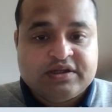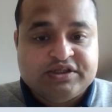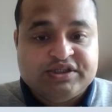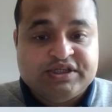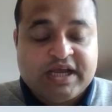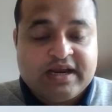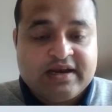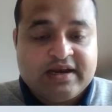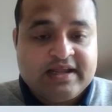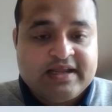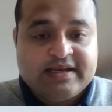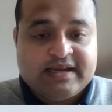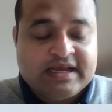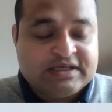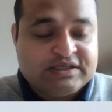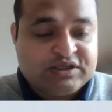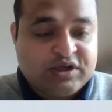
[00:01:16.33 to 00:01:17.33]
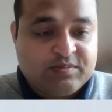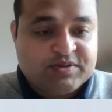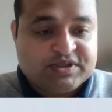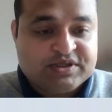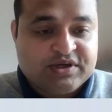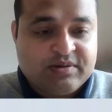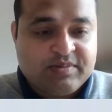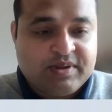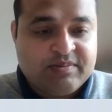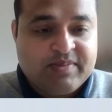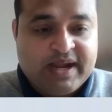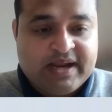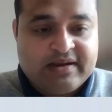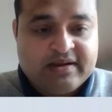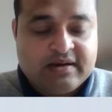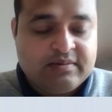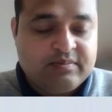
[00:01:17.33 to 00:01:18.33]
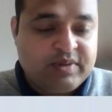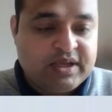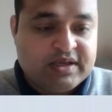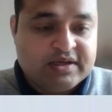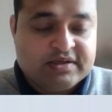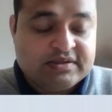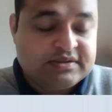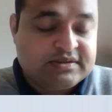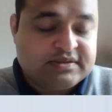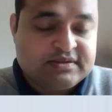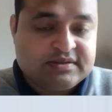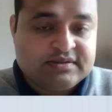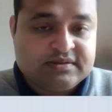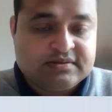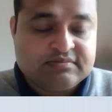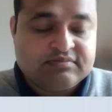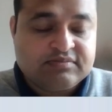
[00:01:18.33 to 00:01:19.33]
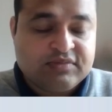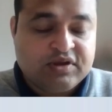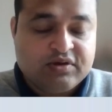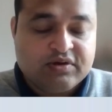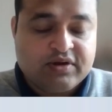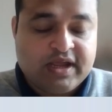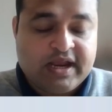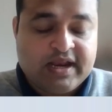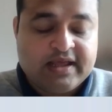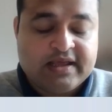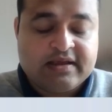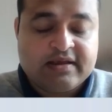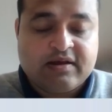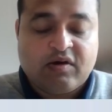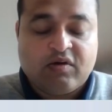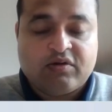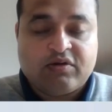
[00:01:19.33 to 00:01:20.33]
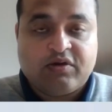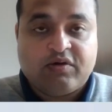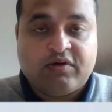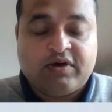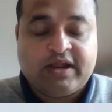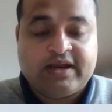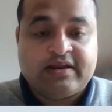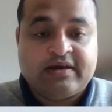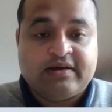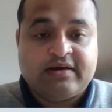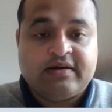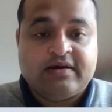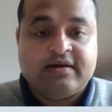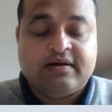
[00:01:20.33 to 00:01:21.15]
Generally, desktop is going to be better because you're getting all your data